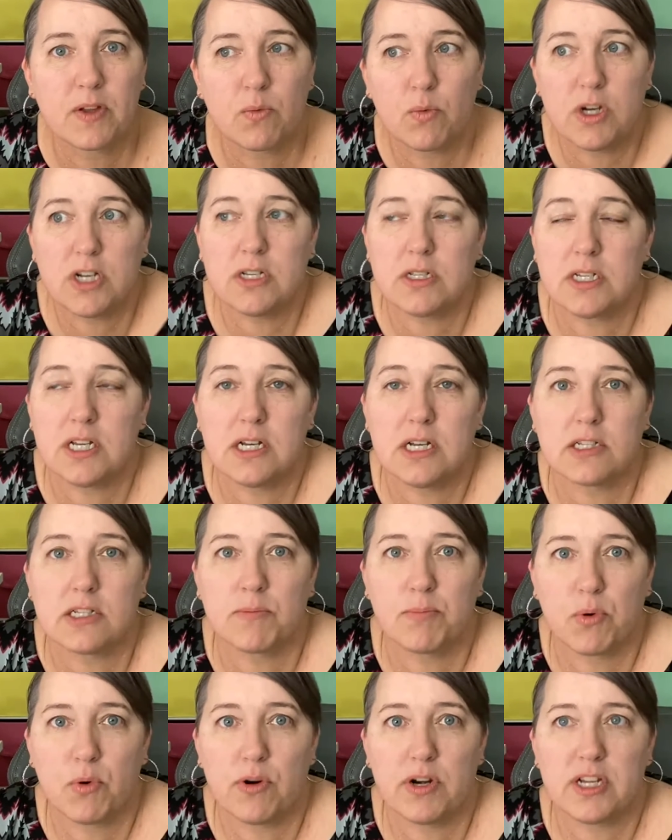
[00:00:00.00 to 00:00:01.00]
We just need to
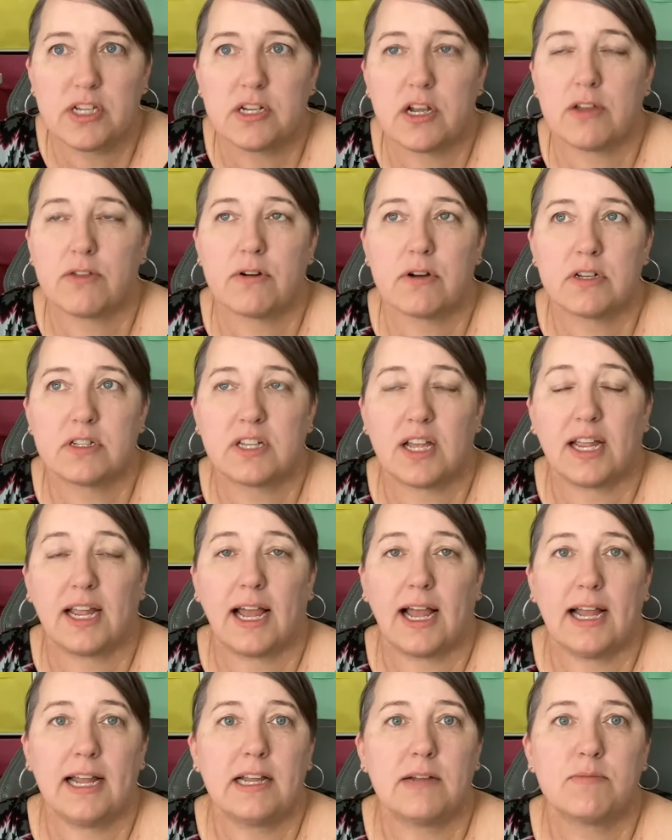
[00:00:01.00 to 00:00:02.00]
support each other and say,
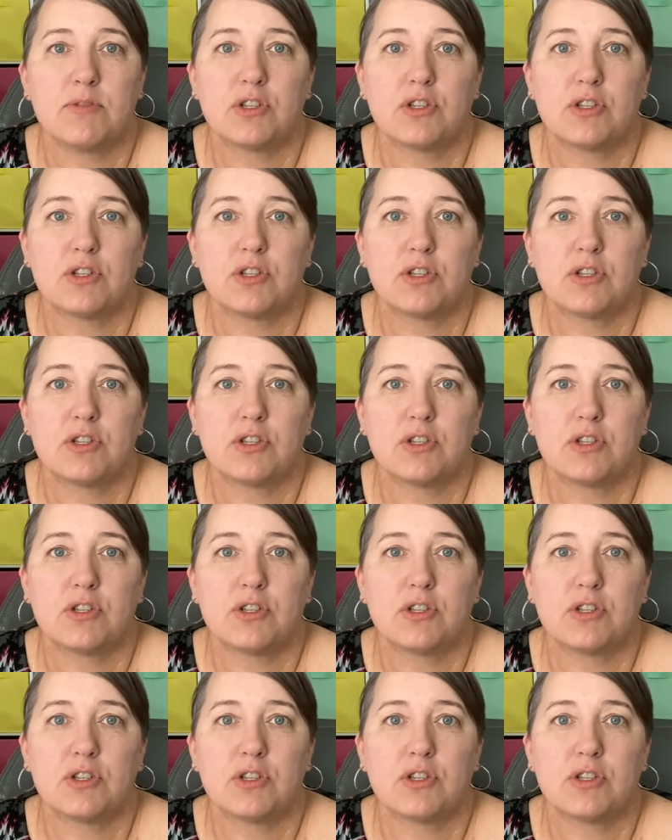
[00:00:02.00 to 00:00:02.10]
I am